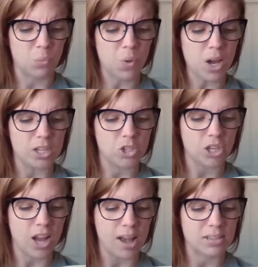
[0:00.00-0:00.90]
What?
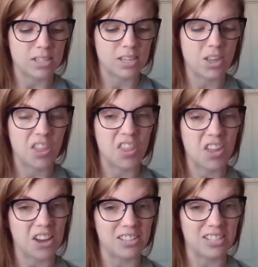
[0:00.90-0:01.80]
She asked.
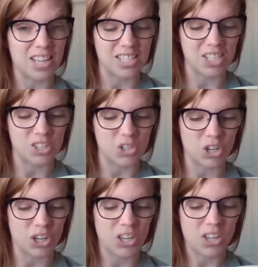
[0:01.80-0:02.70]
Thugs, I teased
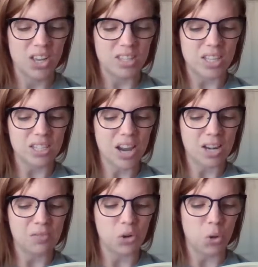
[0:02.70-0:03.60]
her. That's
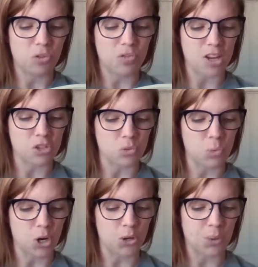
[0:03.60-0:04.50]
kind of an old-fashioned
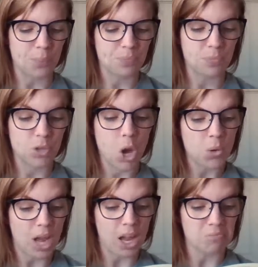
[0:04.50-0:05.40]
word.
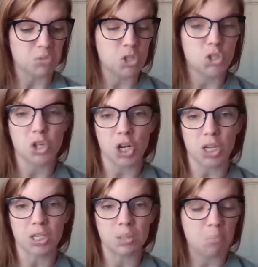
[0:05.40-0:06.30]
Okay,
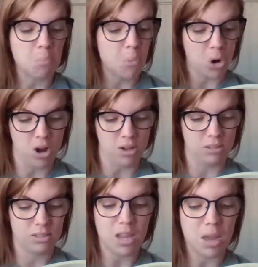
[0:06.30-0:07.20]
jerks,
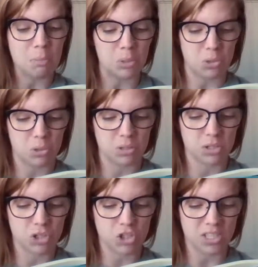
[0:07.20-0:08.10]
morons,
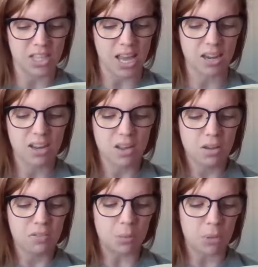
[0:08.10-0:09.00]
imbeciles, she said,
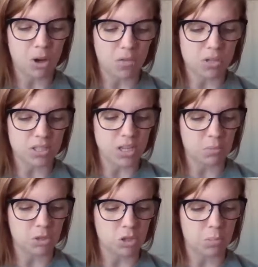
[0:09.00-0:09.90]
flipping over the
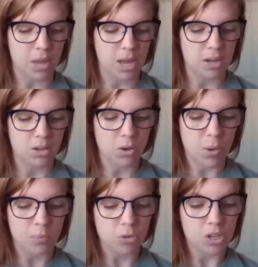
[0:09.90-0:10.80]
sandwich in the pan.
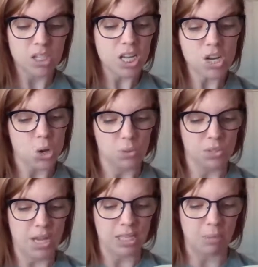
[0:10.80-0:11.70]

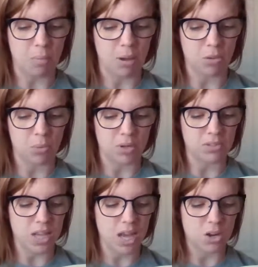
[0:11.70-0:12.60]
Cretinos, as my mother would
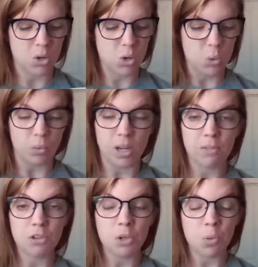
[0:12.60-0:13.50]
have said.
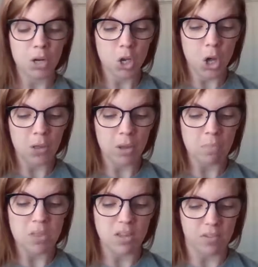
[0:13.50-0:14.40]
Whatever you want to call
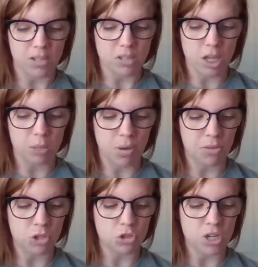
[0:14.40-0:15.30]
them, if I saw them on
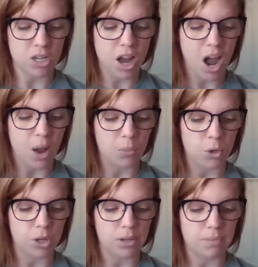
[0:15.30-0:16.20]
the street, I
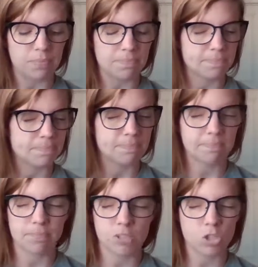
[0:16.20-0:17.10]
would.
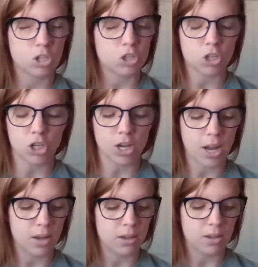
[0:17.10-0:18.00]
She shook her
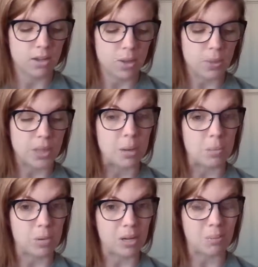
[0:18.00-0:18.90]
head. They
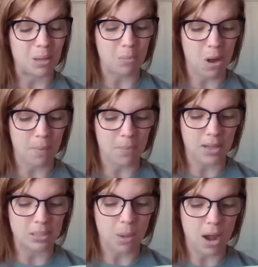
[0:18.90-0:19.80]
were pretty big, Mom,
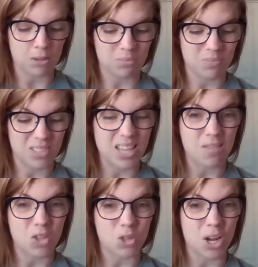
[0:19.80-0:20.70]
I smiled.
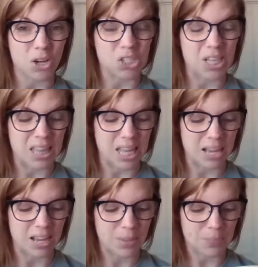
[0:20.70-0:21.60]
7th graders, I think.